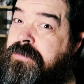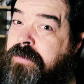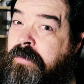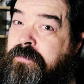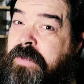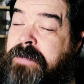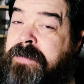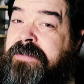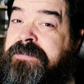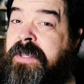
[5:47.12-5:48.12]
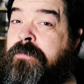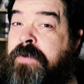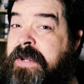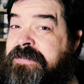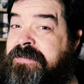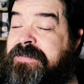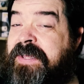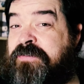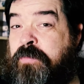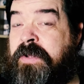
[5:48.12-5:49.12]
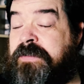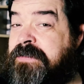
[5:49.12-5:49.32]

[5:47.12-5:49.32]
Don't forget about sub-races as well.